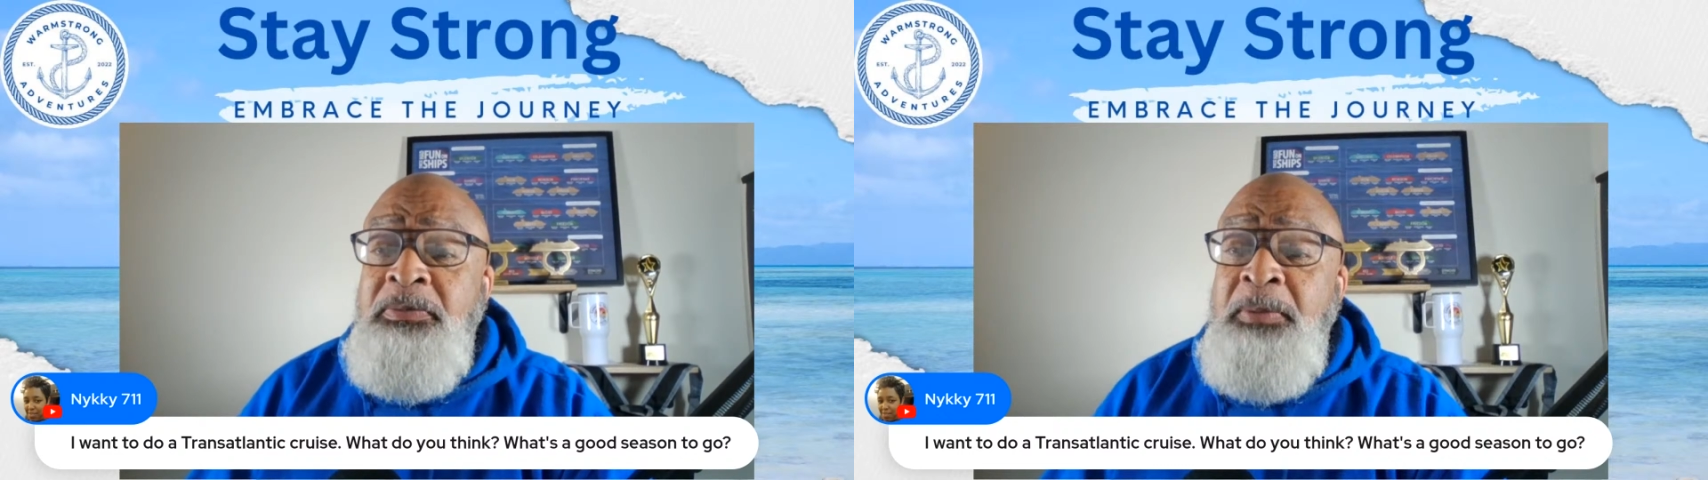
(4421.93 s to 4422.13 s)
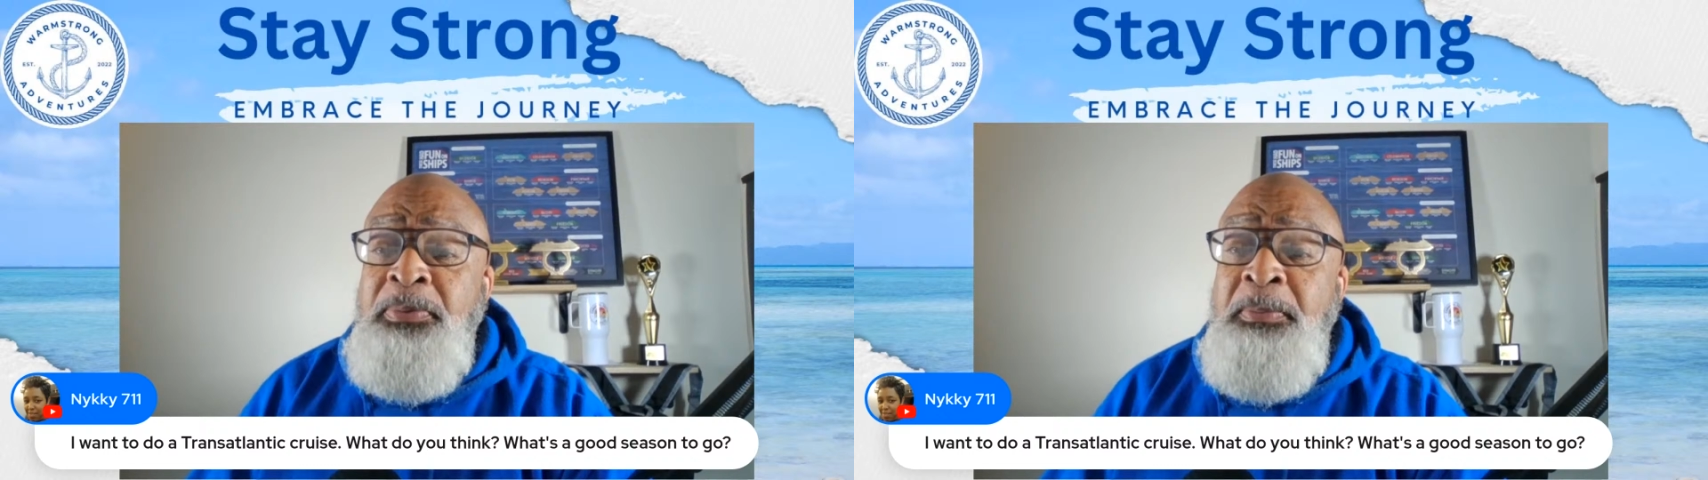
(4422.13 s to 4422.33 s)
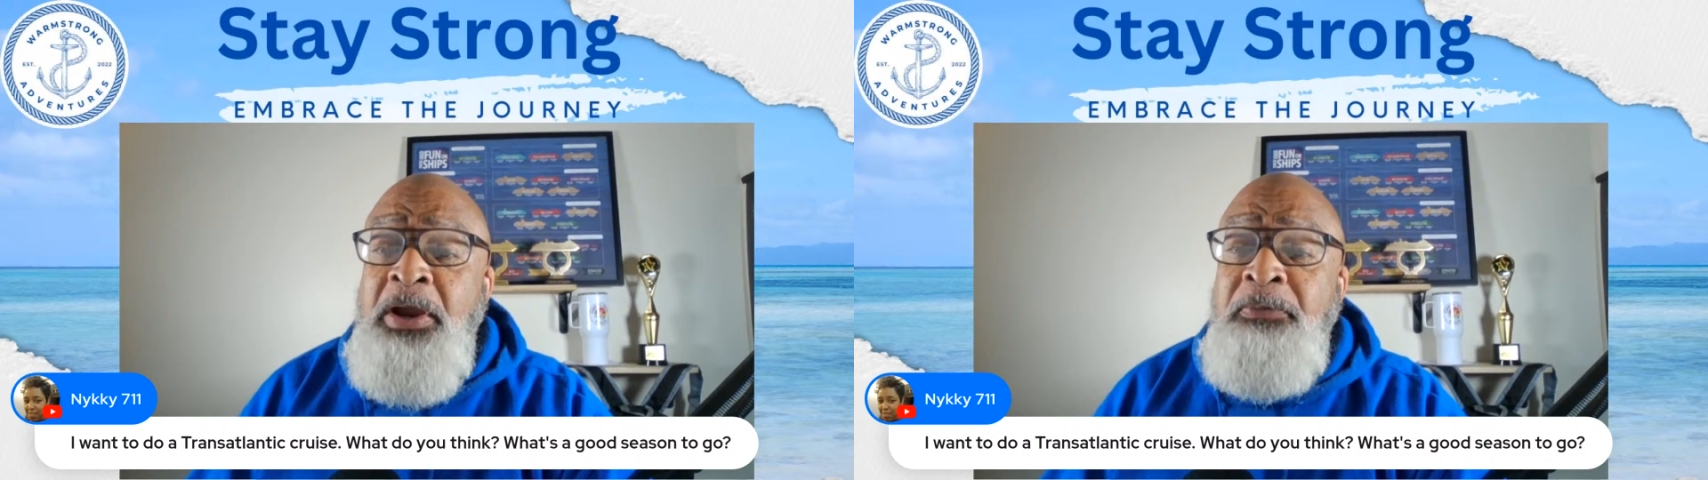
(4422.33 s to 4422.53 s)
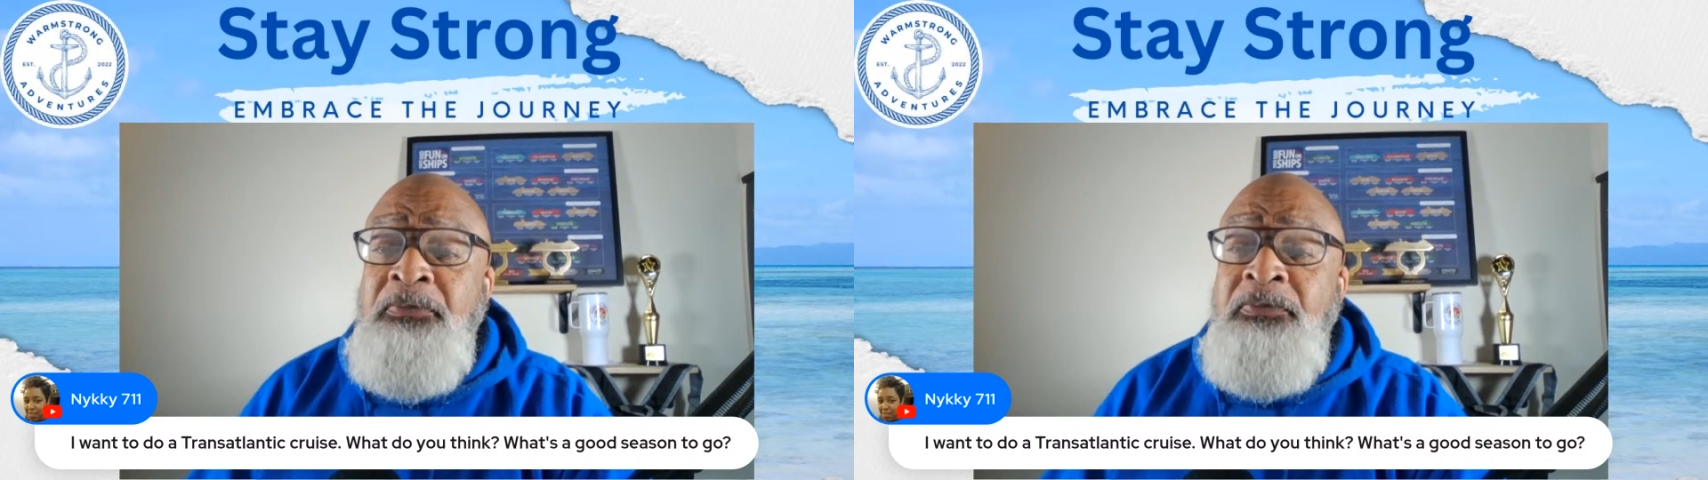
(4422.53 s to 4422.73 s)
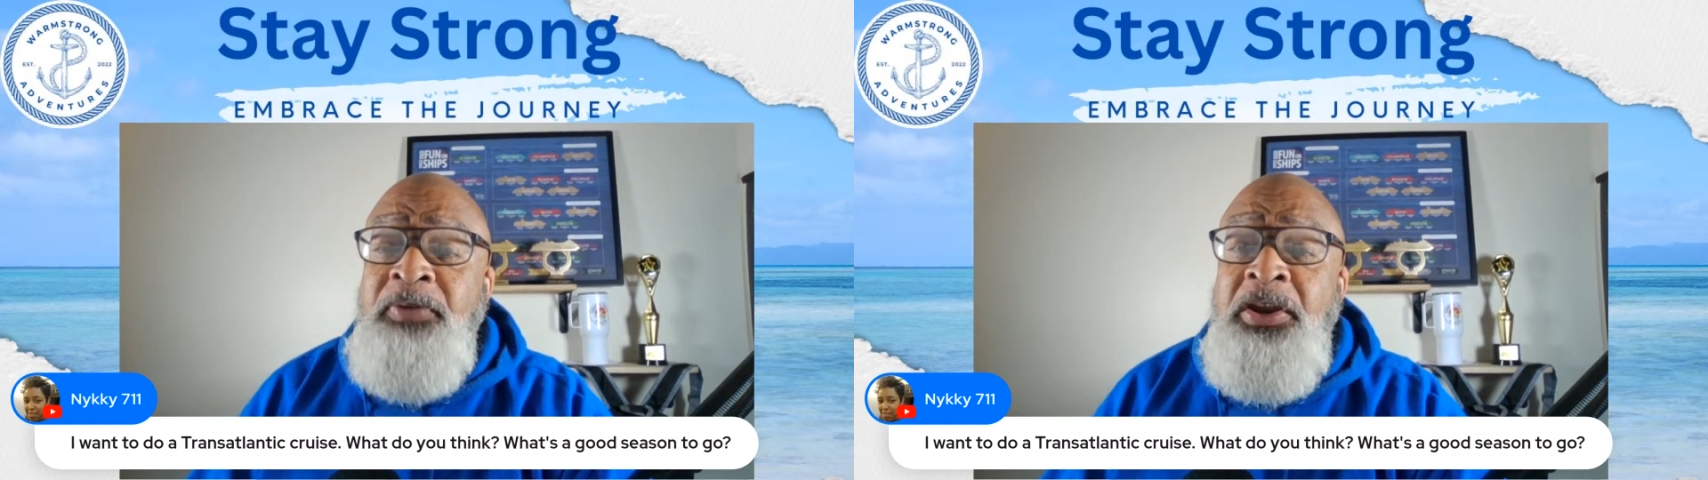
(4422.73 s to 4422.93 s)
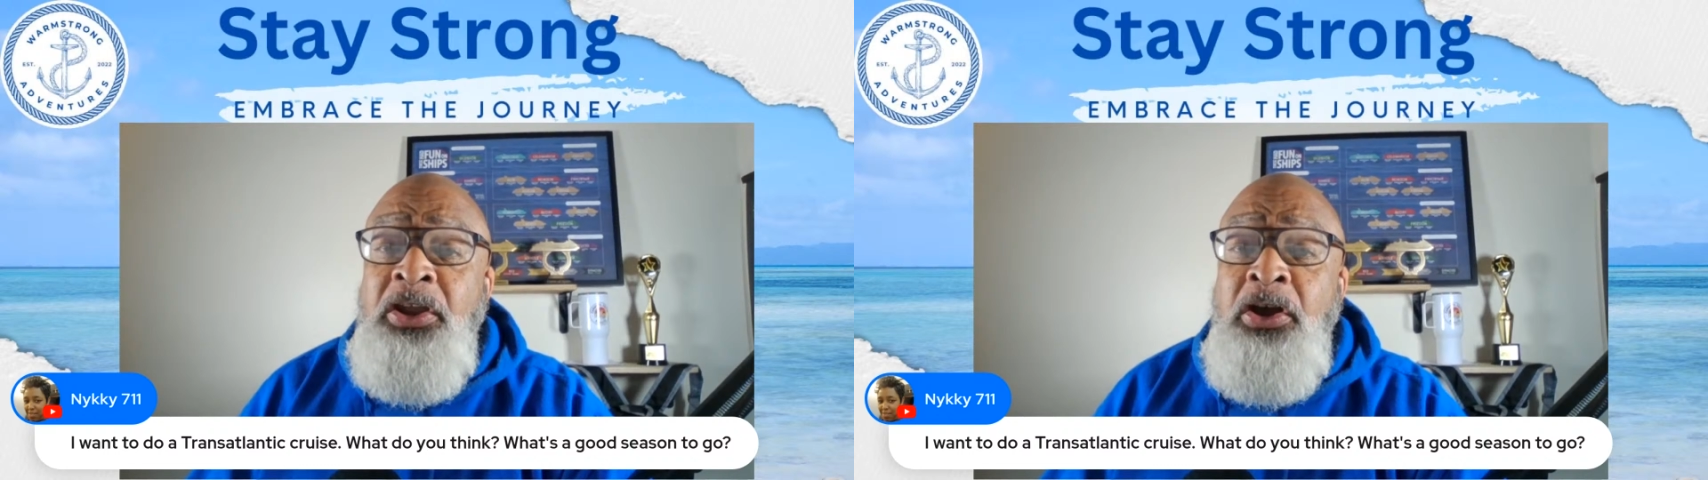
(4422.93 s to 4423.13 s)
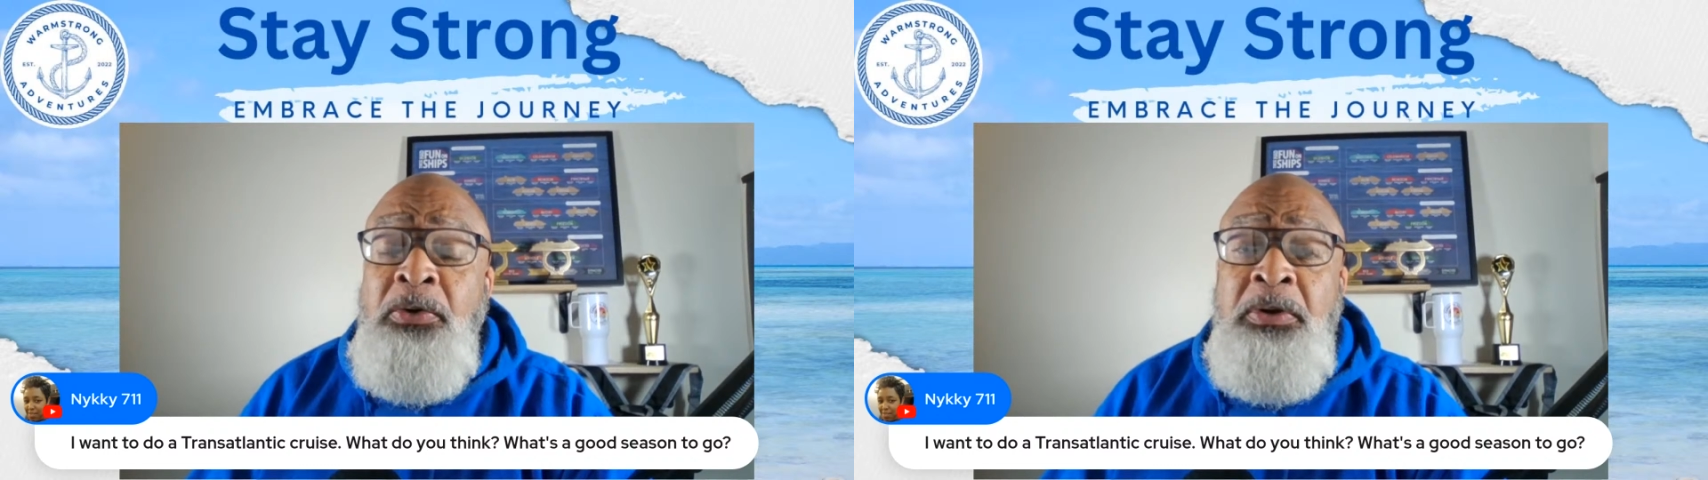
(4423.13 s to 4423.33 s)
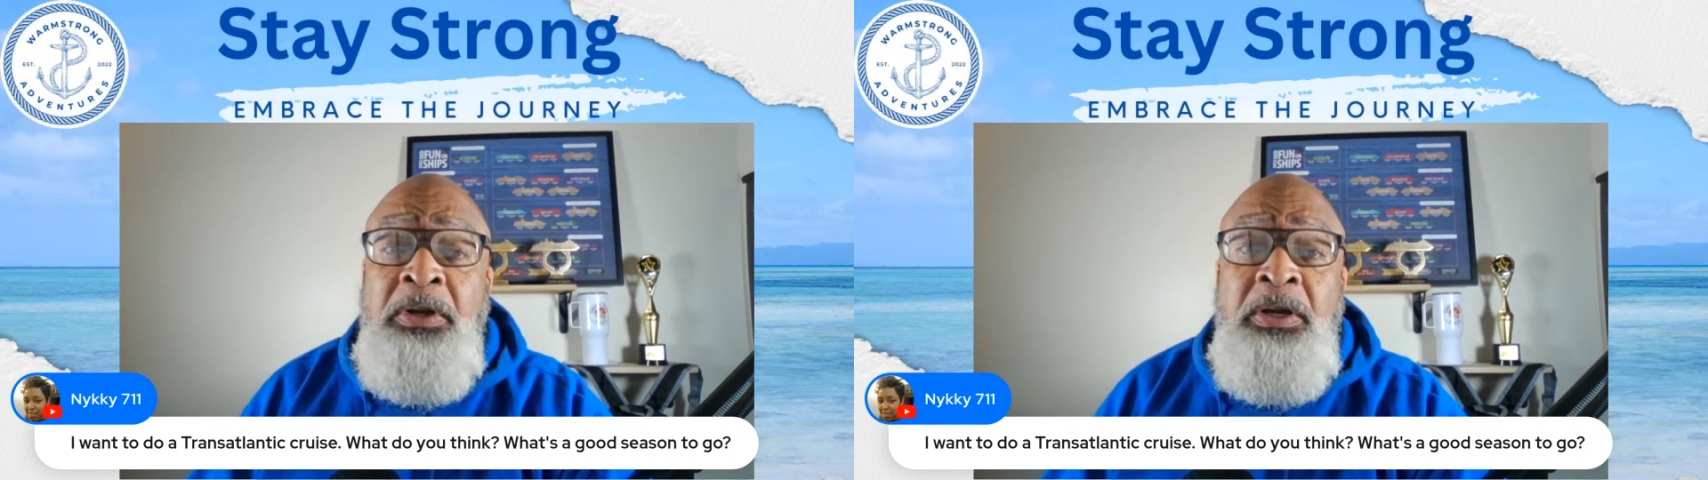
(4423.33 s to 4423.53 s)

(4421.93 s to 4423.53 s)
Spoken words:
the premiere video,